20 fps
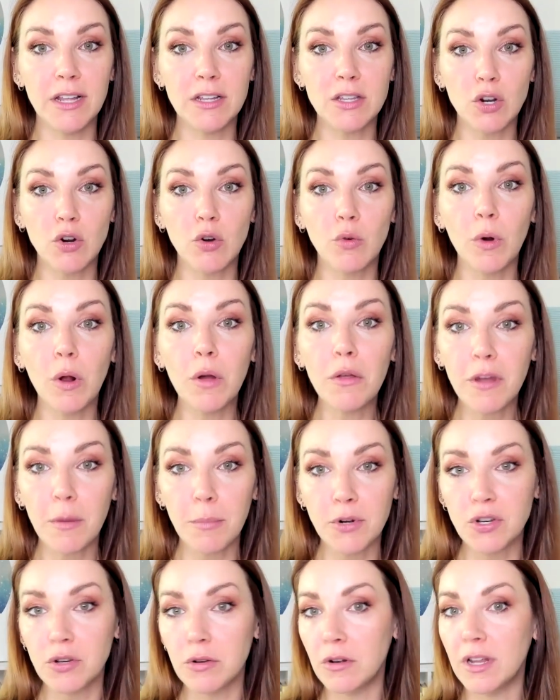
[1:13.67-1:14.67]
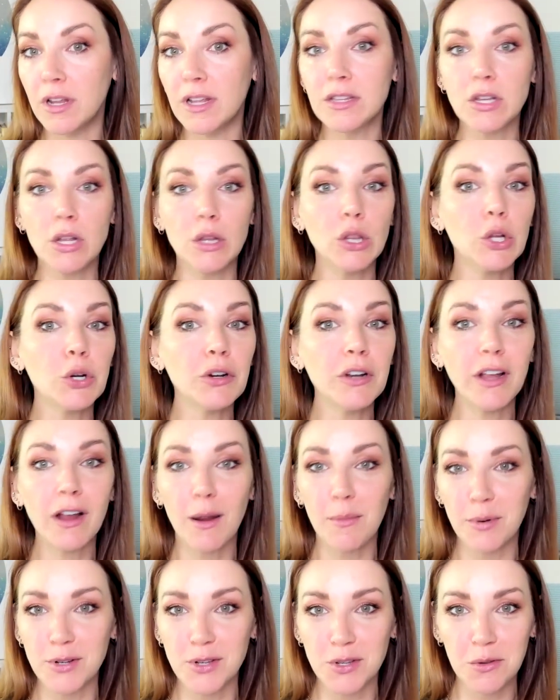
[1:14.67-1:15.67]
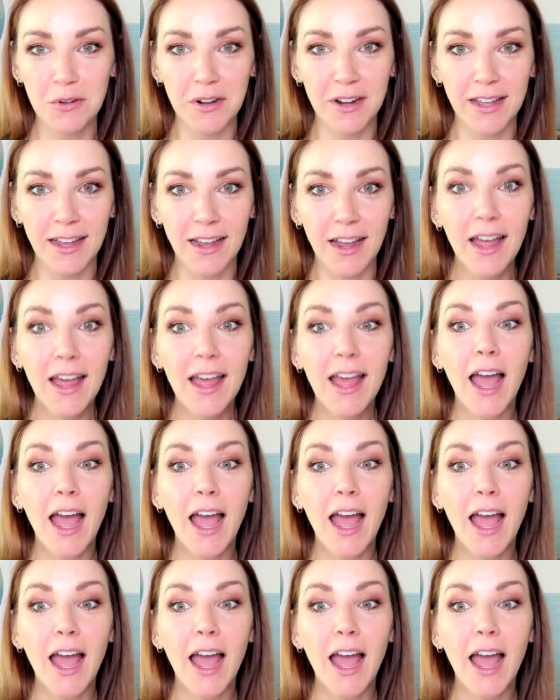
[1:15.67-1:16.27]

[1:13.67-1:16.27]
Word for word: It's a growth opportunity. It's a learning opportunity.